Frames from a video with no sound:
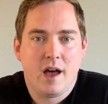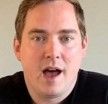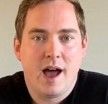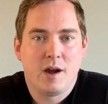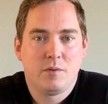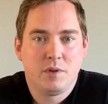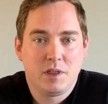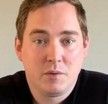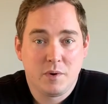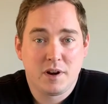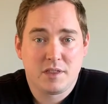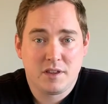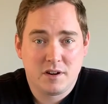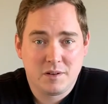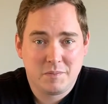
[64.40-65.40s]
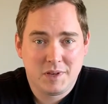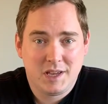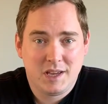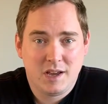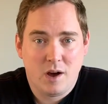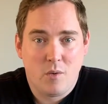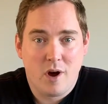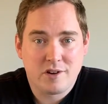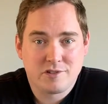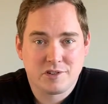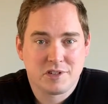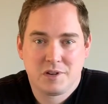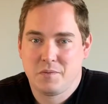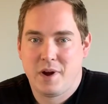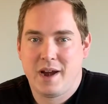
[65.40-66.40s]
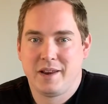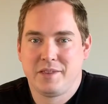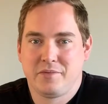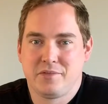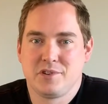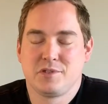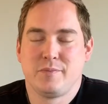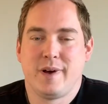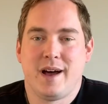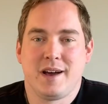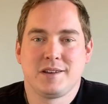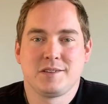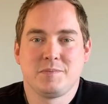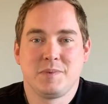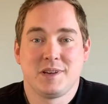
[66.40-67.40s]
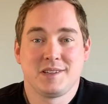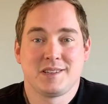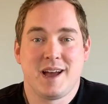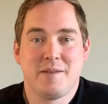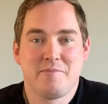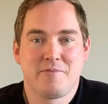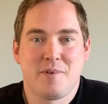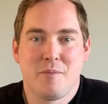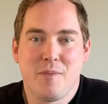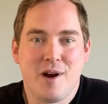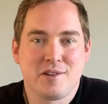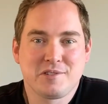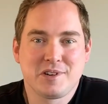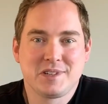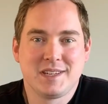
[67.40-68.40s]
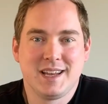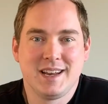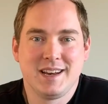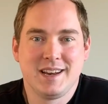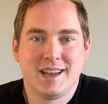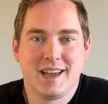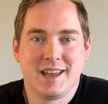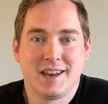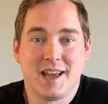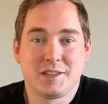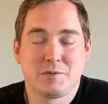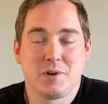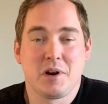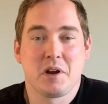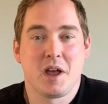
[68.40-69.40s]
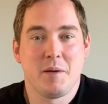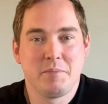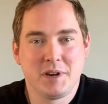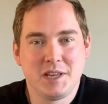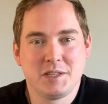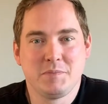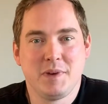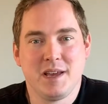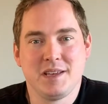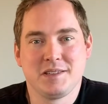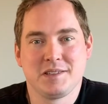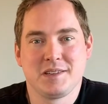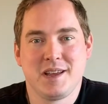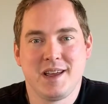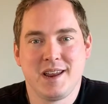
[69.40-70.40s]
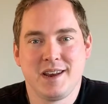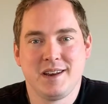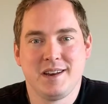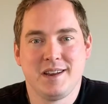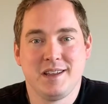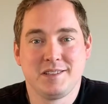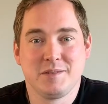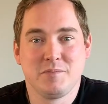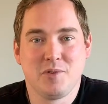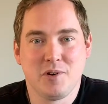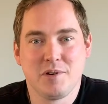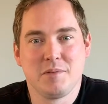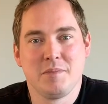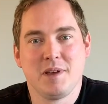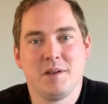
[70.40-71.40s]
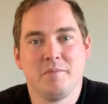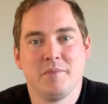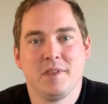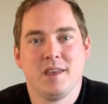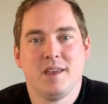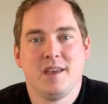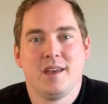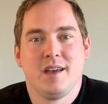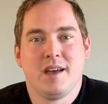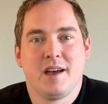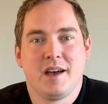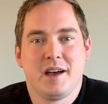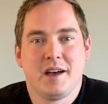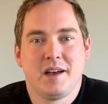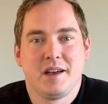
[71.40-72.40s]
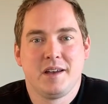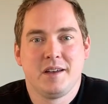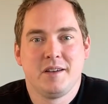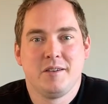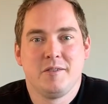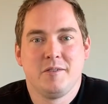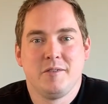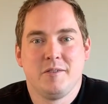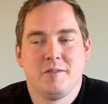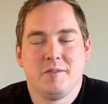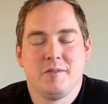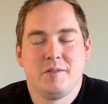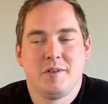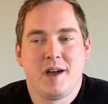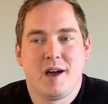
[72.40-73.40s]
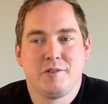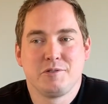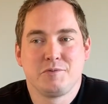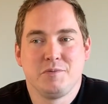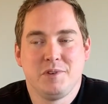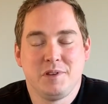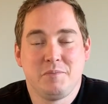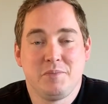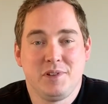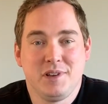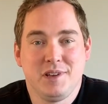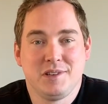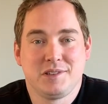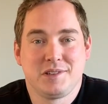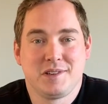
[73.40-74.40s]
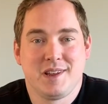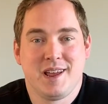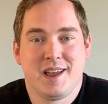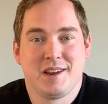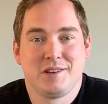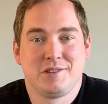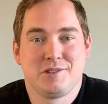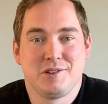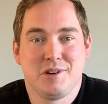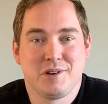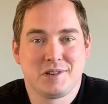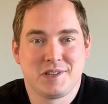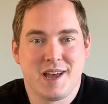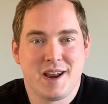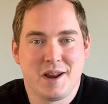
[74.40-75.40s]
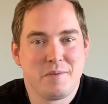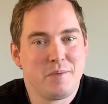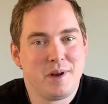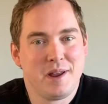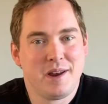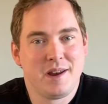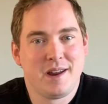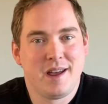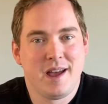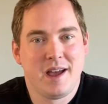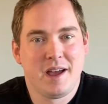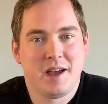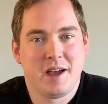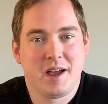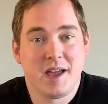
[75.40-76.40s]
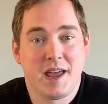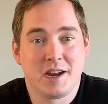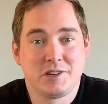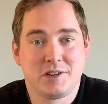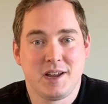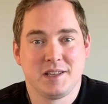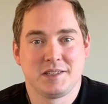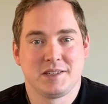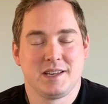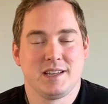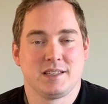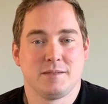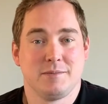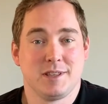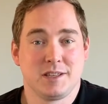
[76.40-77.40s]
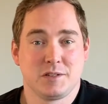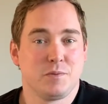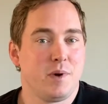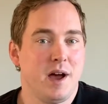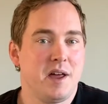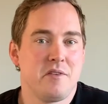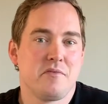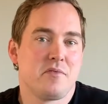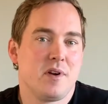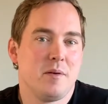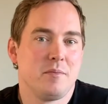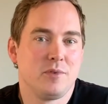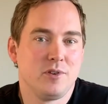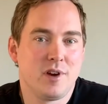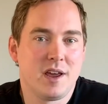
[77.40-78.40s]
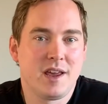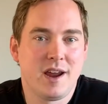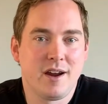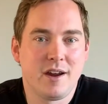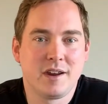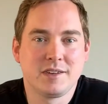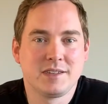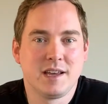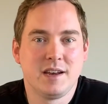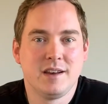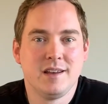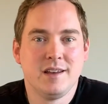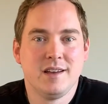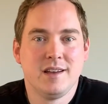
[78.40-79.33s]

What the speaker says: I really wanted there to be a Washington wine in the first box because I'm from Washington and that's where our company's based and it's important to me. I was really pleased and so excited when I got a chance to get some of this wine from Greg Harrington,